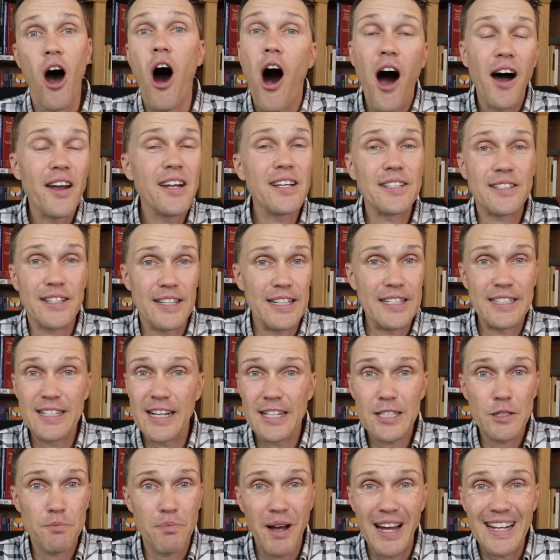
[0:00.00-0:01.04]
Honestly,
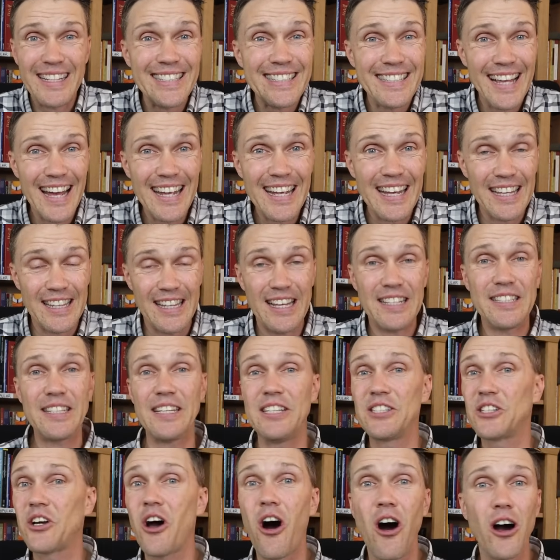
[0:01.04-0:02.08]
just by saying this,
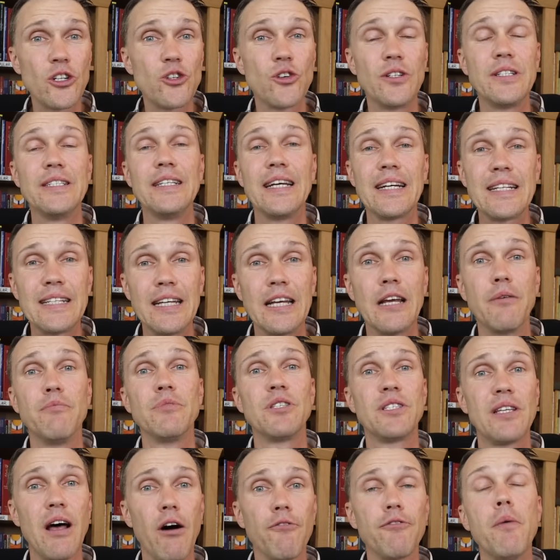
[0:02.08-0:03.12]
he's contradicting
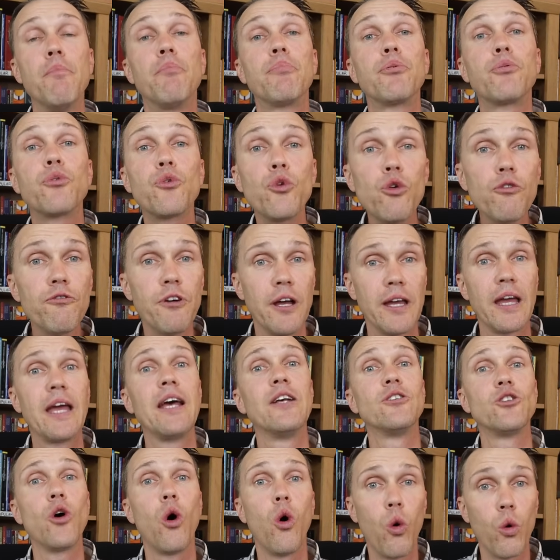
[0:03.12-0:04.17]
himself and proving
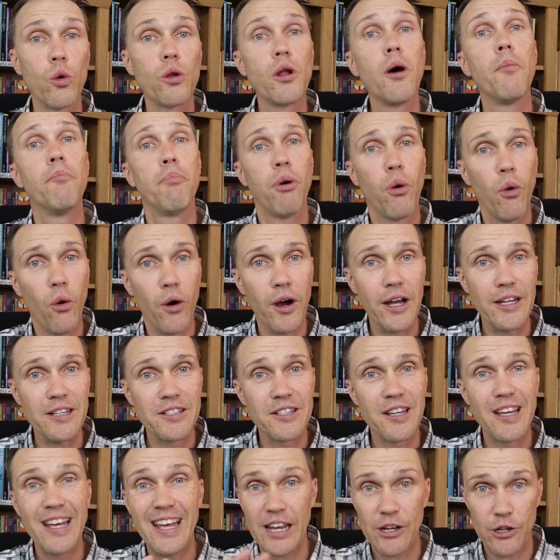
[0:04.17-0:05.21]
his own
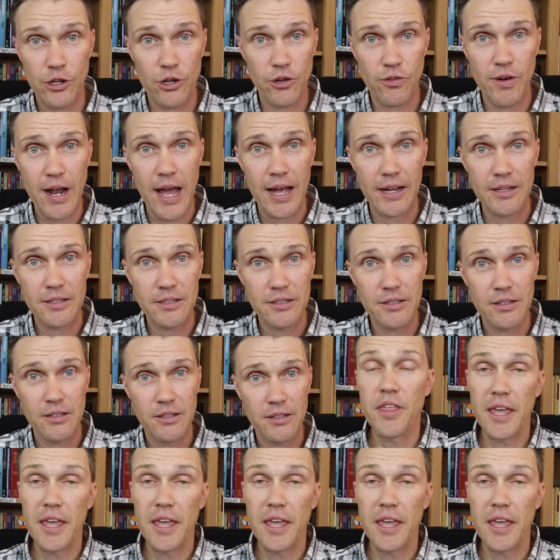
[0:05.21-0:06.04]
point incorrect.